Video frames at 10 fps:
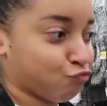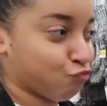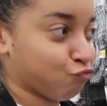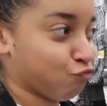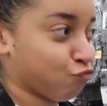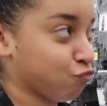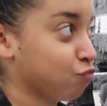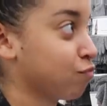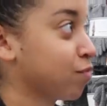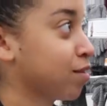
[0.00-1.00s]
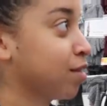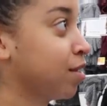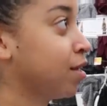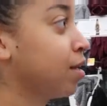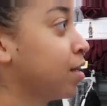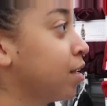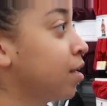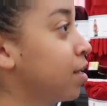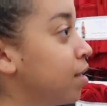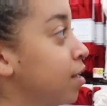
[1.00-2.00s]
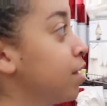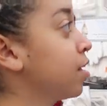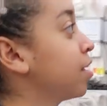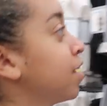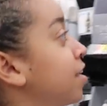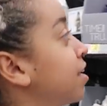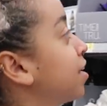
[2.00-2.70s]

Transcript: ten pairs of any of these